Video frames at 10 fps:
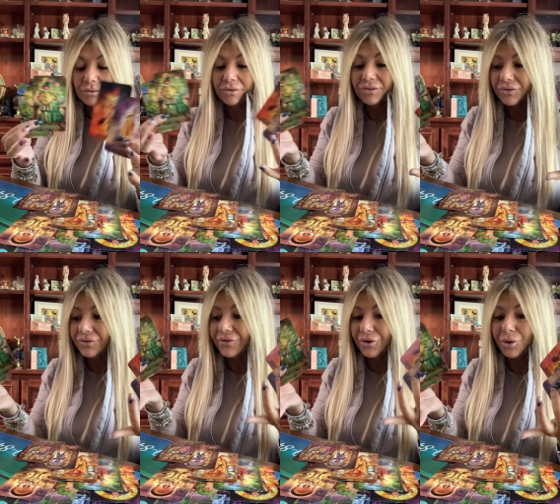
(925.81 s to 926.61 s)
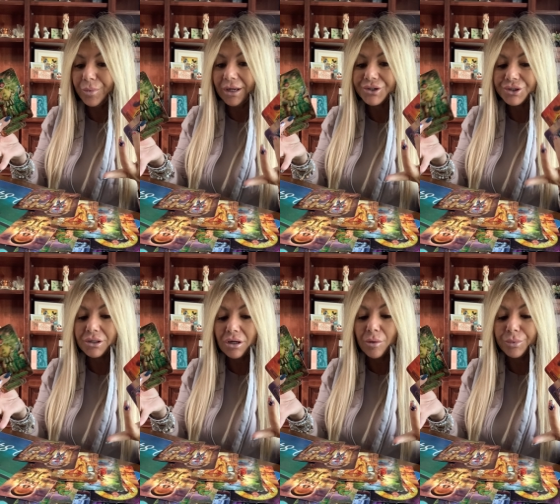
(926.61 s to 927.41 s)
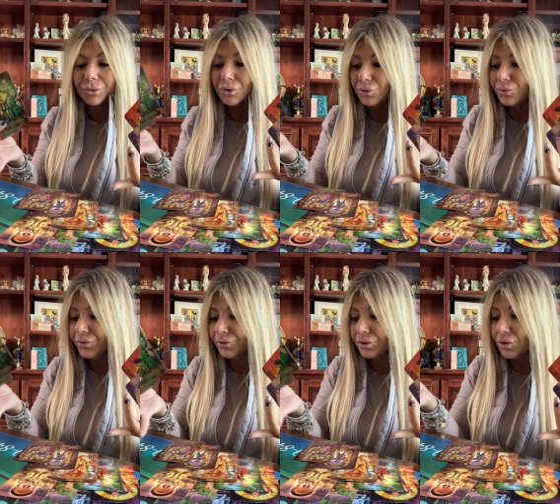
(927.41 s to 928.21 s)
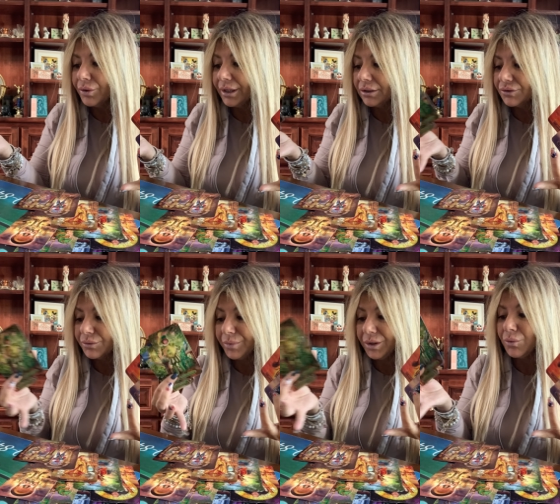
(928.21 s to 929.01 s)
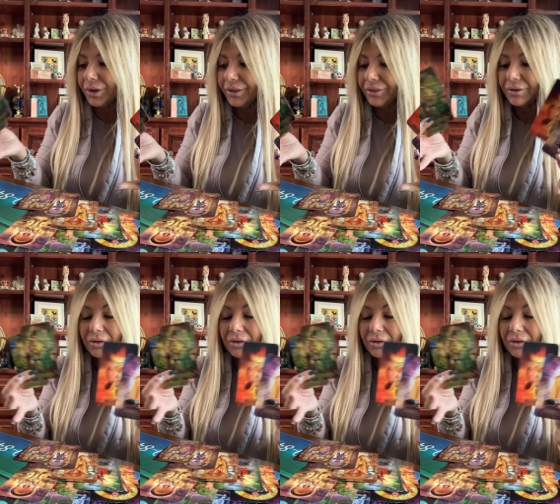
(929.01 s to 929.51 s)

This is a very passionate couple who they're going to be with.